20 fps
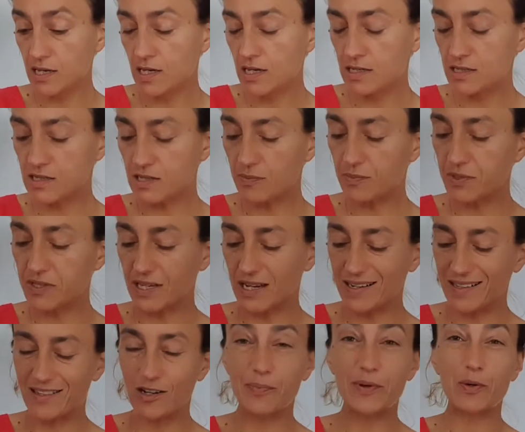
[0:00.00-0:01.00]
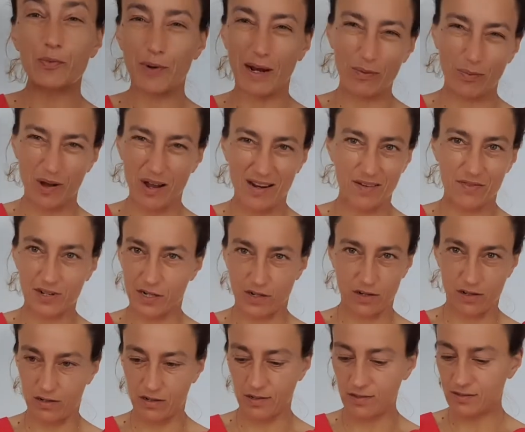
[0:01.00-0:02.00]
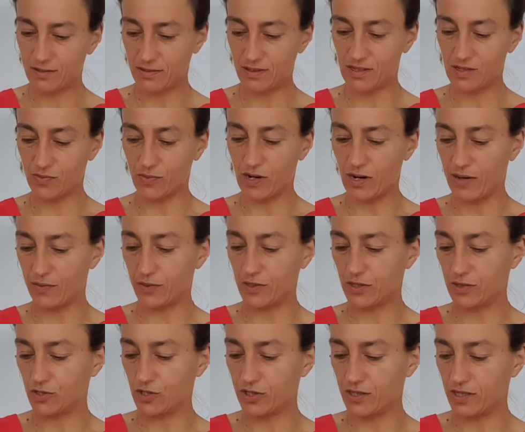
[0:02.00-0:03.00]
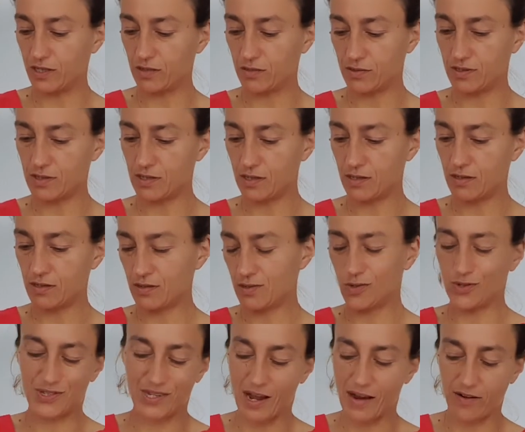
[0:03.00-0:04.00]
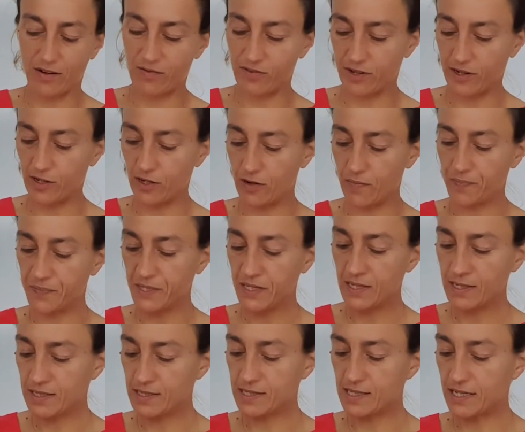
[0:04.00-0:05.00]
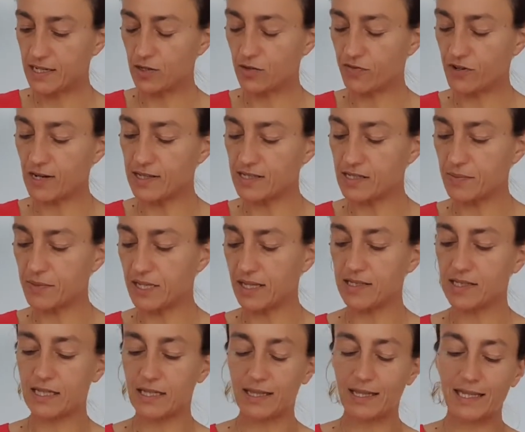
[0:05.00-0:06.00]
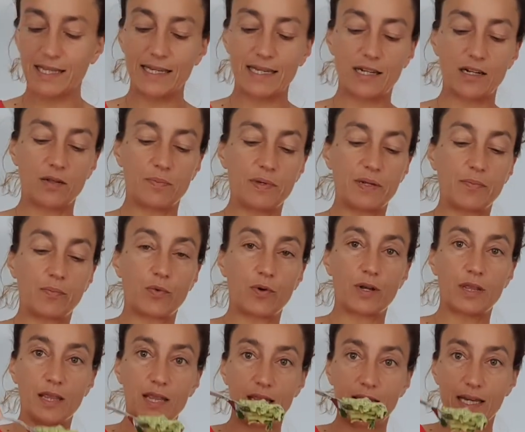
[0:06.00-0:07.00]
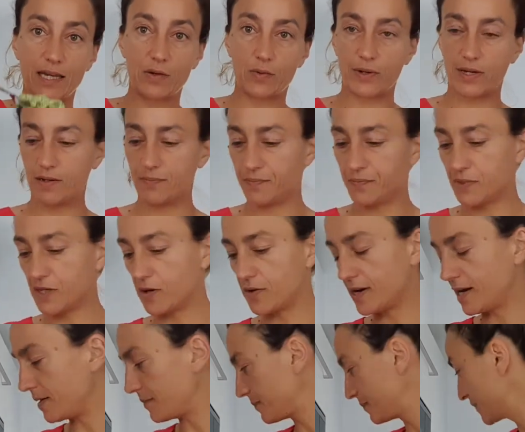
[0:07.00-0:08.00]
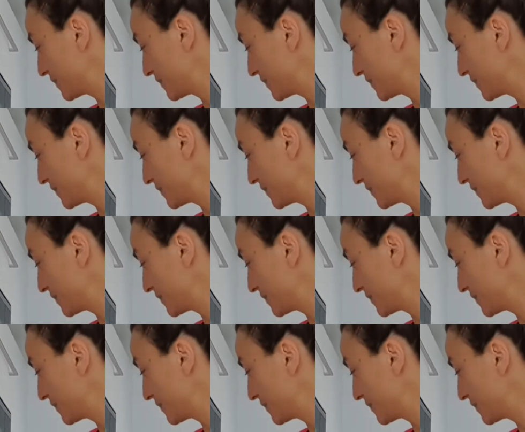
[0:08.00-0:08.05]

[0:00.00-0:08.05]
So I'll put that in there, but red wine vinegar is what I would usually use, or cider vinegar. See, you've got something that's a little bit more liquid, all right?